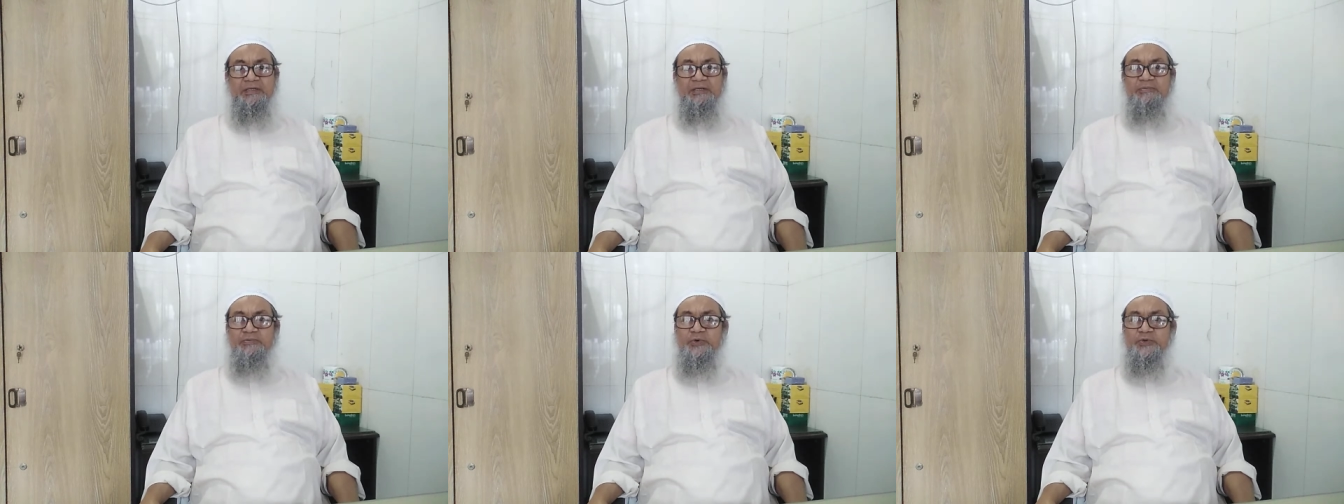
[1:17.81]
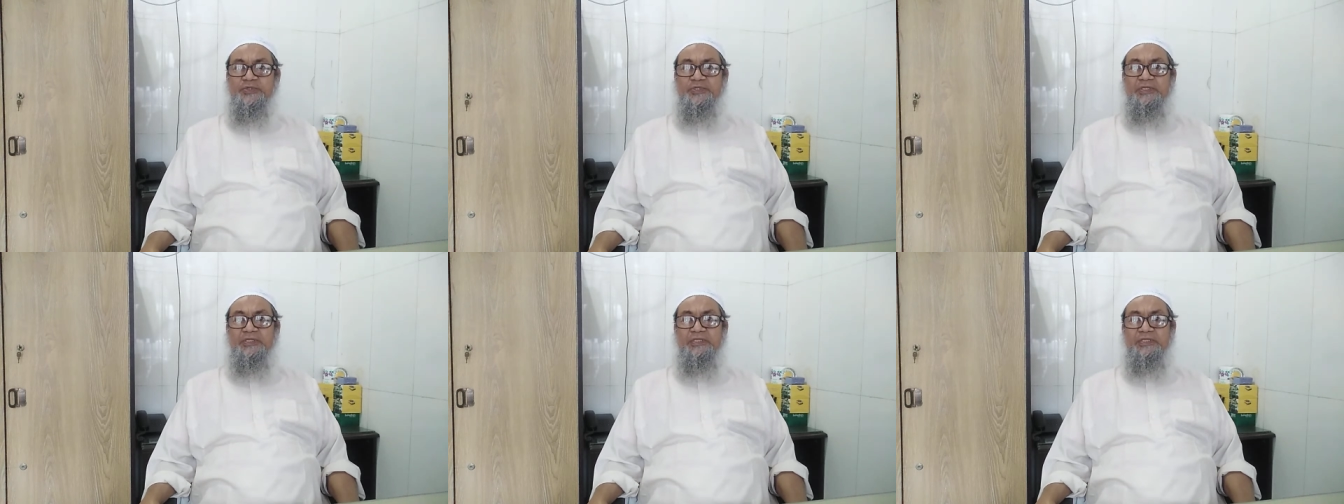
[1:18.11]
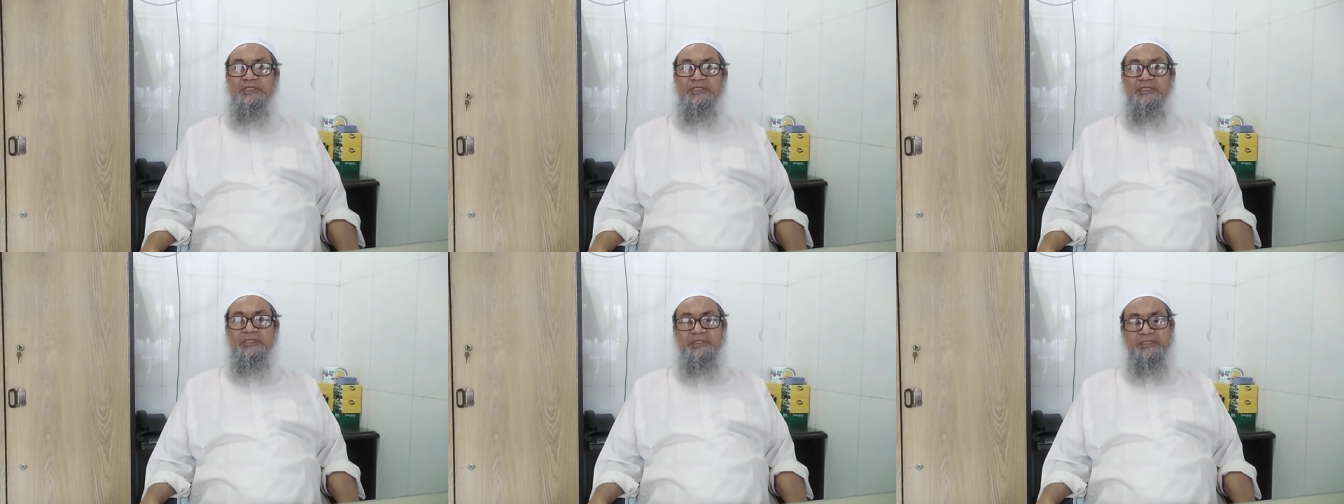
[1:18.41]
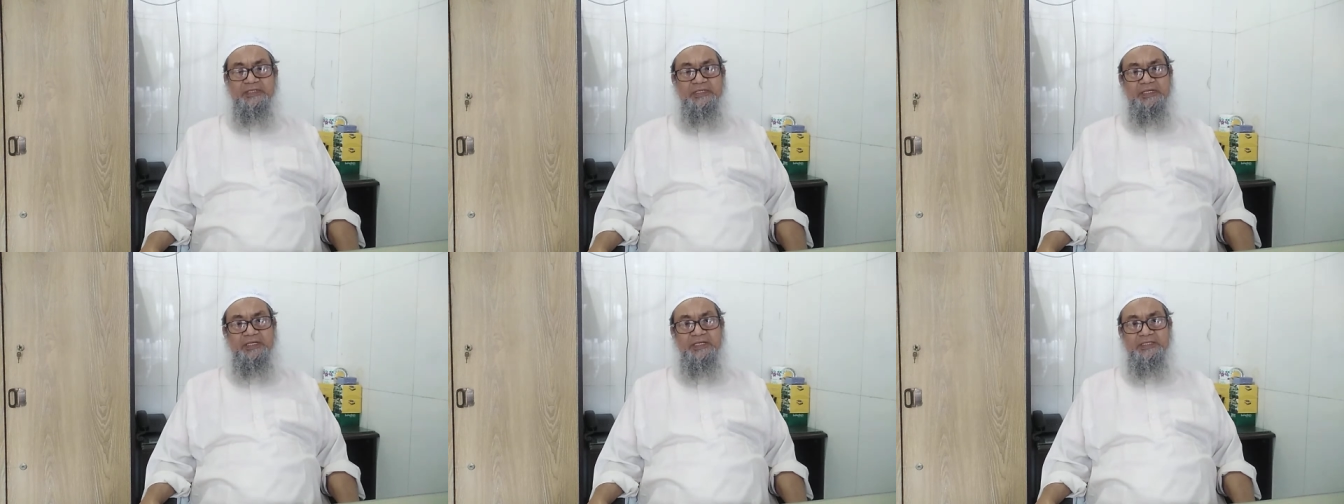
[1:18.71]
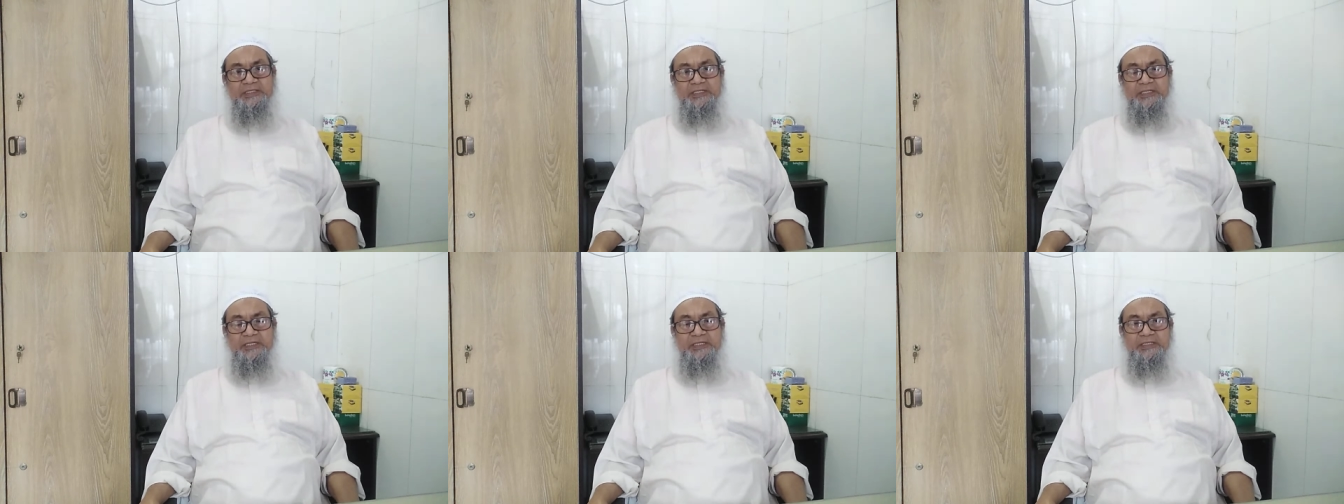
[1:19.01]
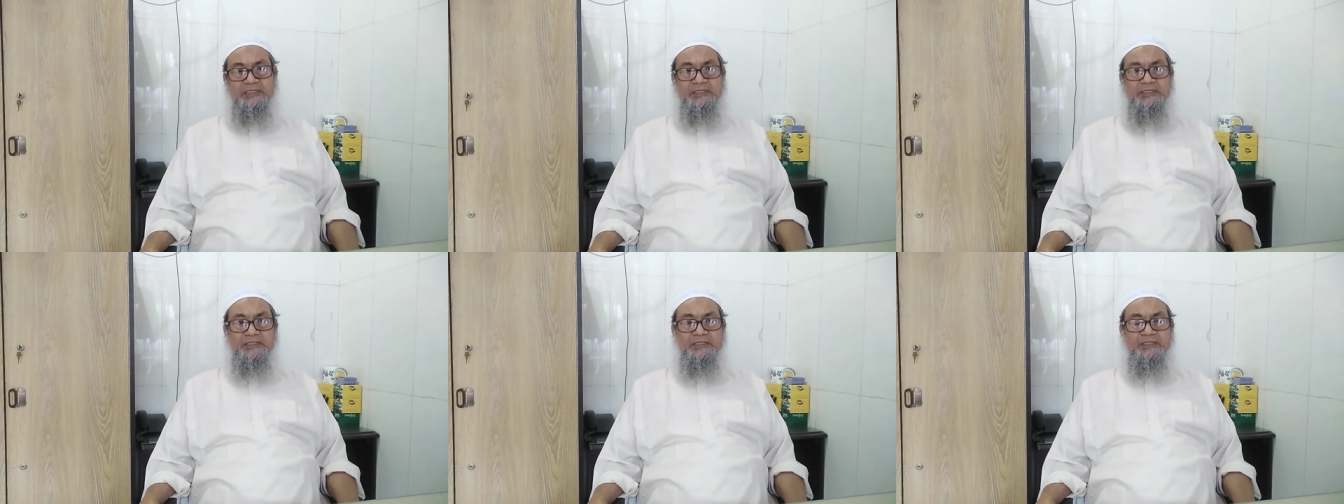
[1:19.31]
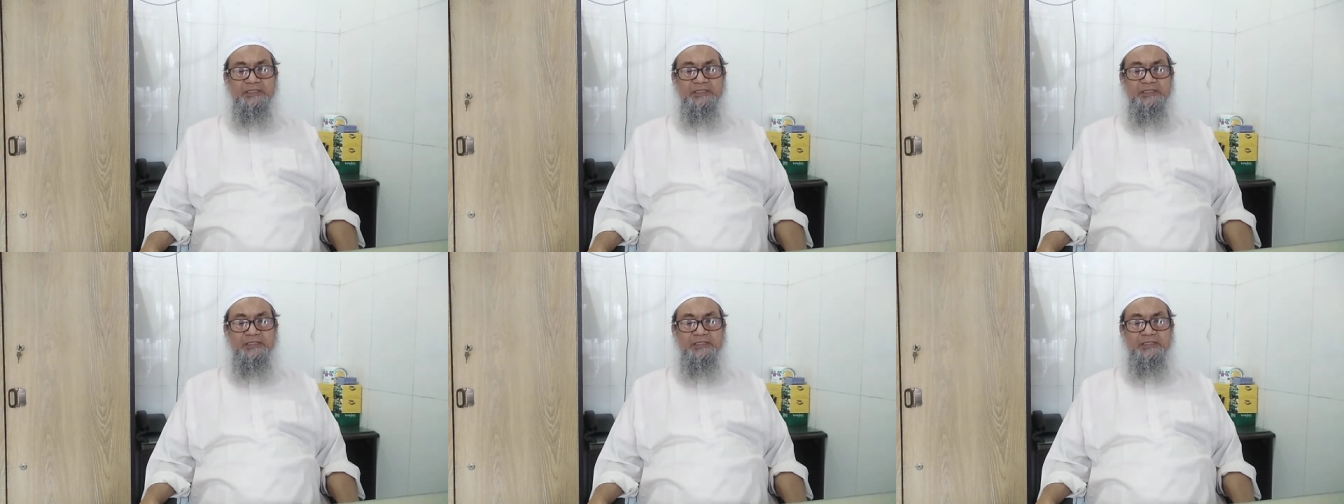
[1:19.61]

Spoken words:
mostly thiazide.